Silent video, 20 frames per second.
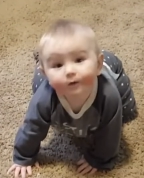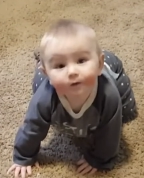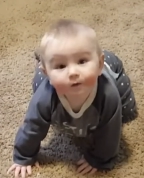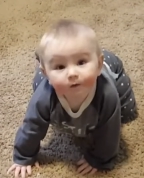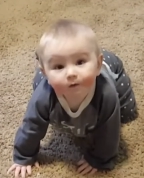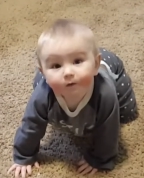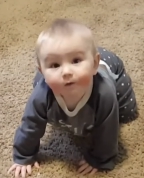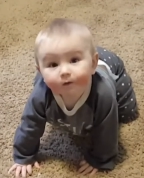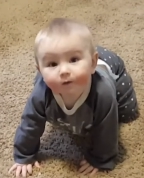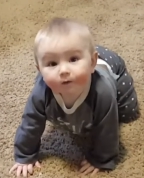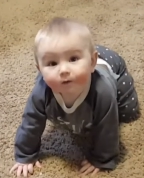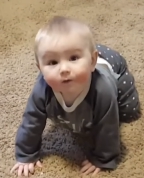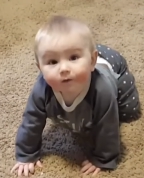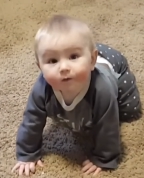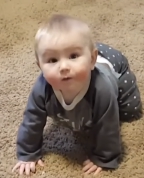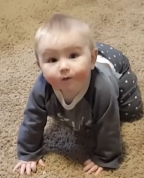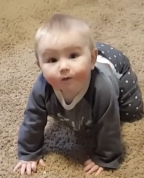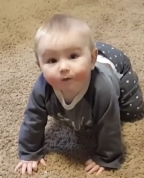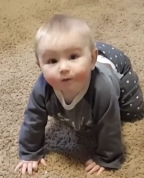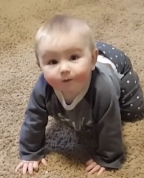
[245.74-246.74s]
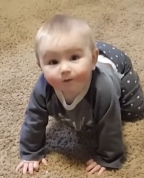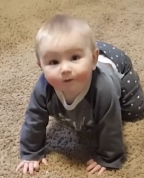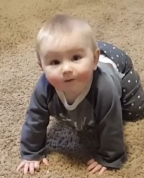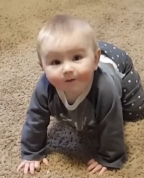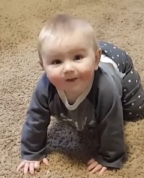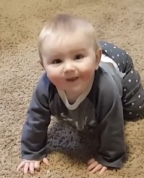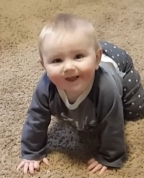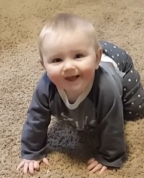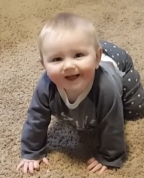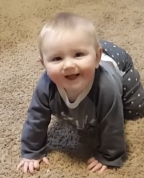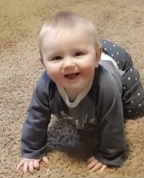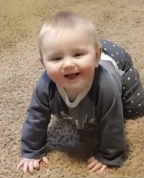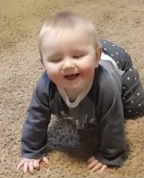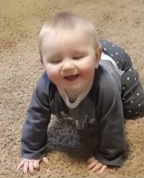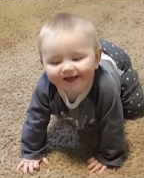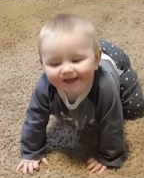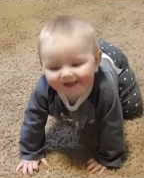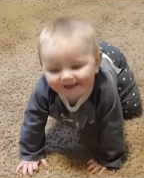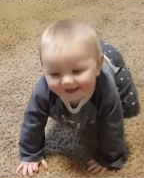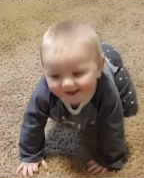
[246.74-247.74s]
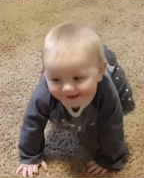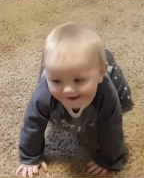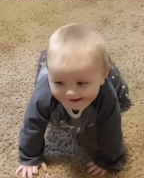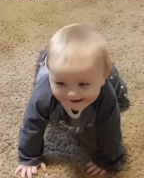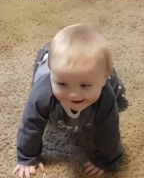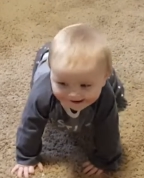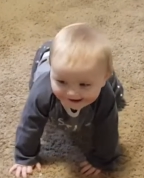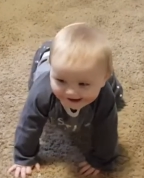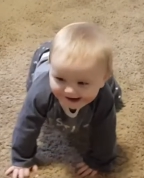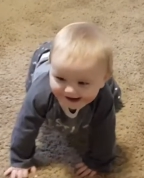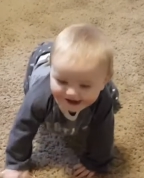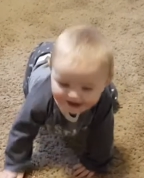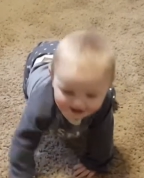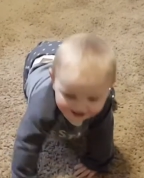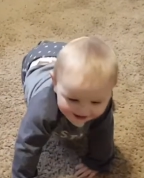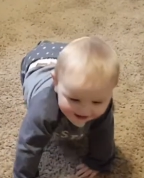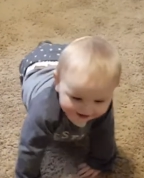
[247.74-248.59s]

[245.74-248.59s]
Nothing is said.